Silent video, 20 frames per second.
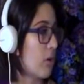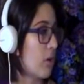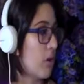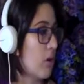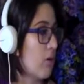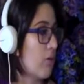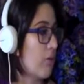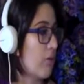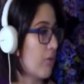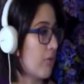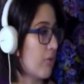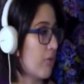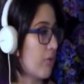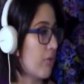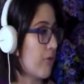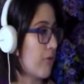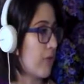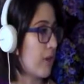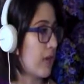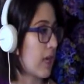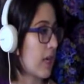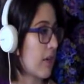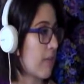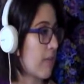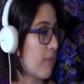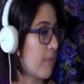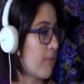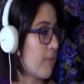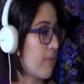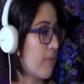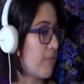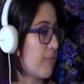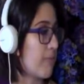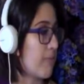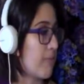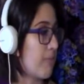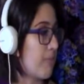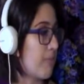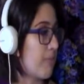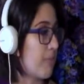Oh, fucking
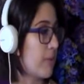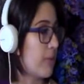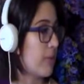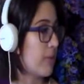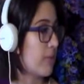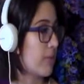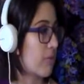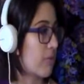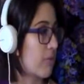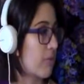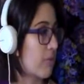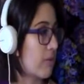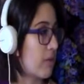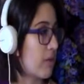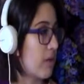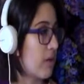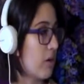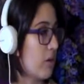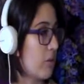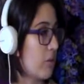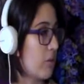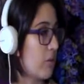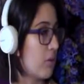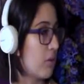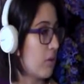mother. No.